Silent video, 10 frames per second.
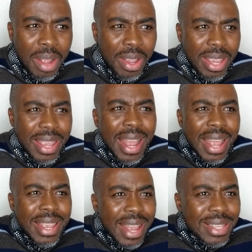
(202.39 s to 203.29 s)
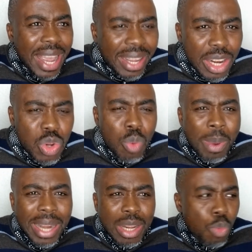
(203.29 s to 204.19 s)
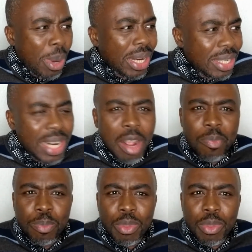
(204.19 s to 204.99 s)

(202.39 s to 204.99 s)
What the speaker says: Yeah, yes, agreed, the